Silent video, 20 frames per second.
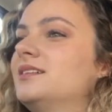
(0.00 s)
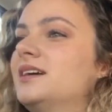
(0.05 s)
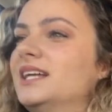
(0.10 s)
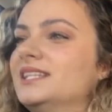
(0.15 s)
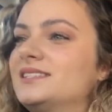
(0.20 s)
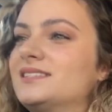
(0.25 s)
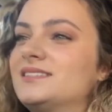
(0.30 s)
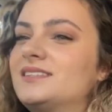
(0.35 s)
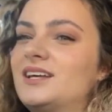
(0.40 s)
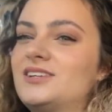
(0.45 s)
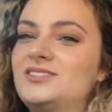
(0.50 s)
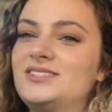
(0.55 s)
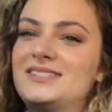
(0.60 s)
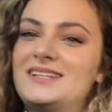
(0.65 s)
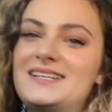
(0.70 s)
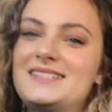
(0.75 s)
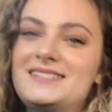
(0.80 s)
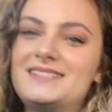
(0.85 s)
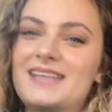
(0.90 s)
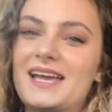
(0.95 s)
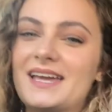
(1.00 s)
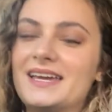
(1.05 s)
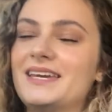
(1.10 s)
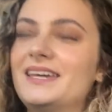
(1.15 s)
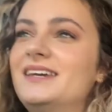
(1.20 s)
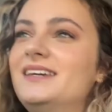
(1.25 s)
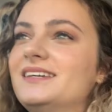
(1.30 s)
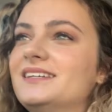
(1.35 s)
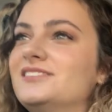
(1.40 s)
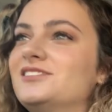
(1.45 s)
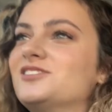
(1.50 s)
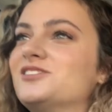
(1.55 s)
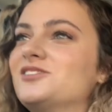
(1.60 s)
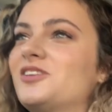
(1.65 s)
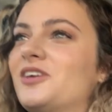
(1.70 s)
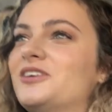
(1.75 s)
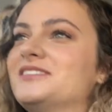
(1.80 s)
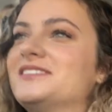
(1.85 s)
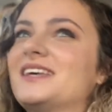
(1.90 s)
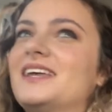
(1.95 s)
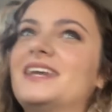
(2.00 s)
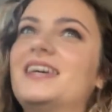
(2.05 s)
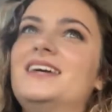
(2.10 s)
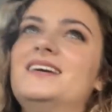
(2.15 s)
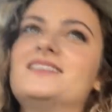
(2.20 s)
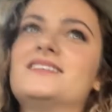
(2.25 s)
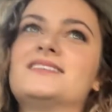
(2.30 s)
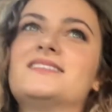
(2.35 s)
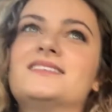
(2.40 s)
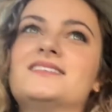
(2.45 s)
It's such a nice day here. It's so sunny.